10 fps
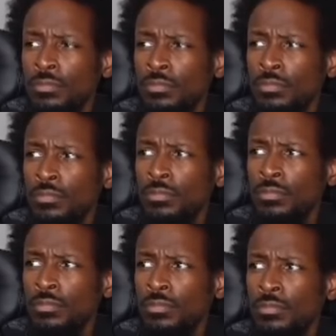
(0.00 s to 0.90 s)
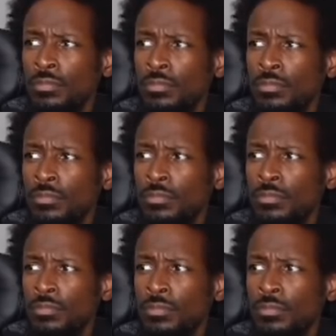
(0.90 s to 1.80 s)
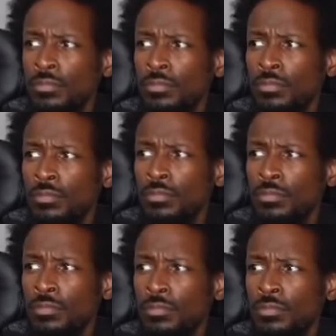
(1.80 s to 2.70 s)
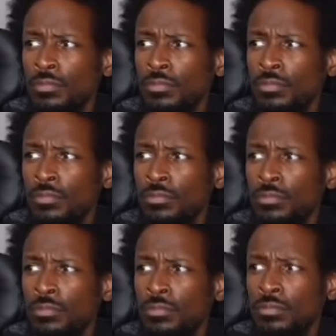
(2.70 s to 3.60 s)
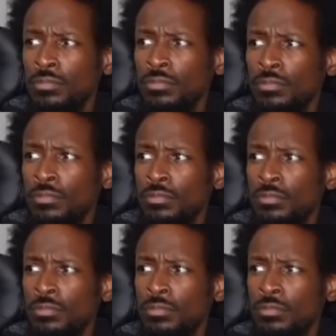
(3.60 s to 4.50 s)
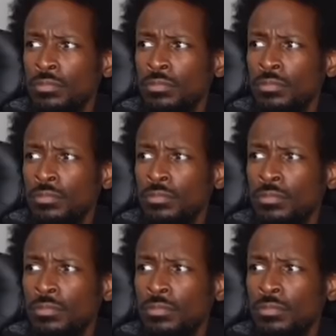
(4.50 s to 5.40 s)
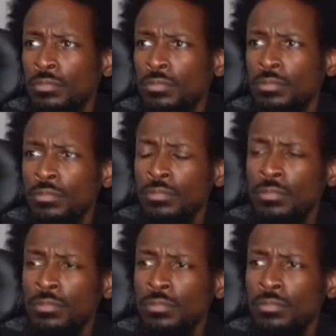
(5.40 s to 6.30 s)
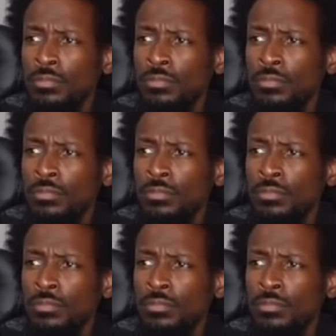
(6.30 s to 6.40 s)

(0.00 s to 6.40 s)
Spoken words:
No words are spoken by the person on screen.